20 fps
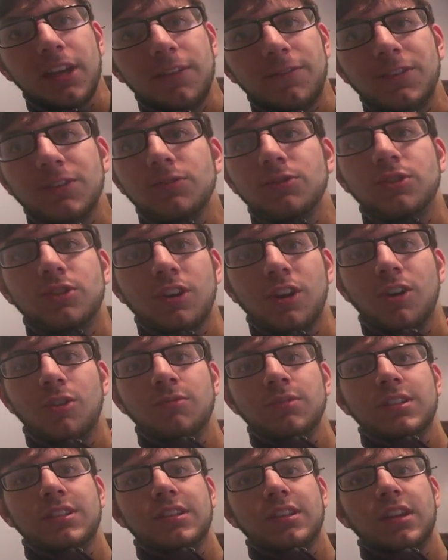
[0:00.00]
If you
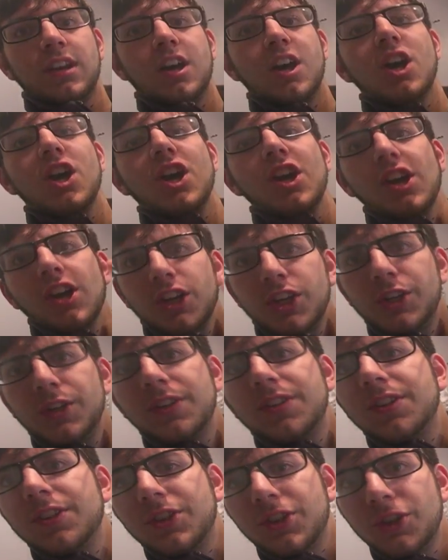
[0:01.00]
don't, you
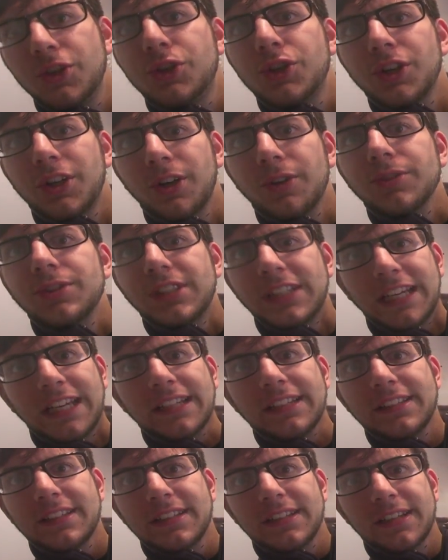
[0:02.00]
should, you should go see
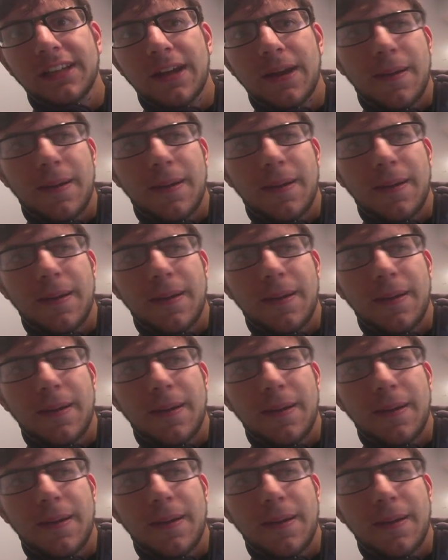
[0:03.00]
it.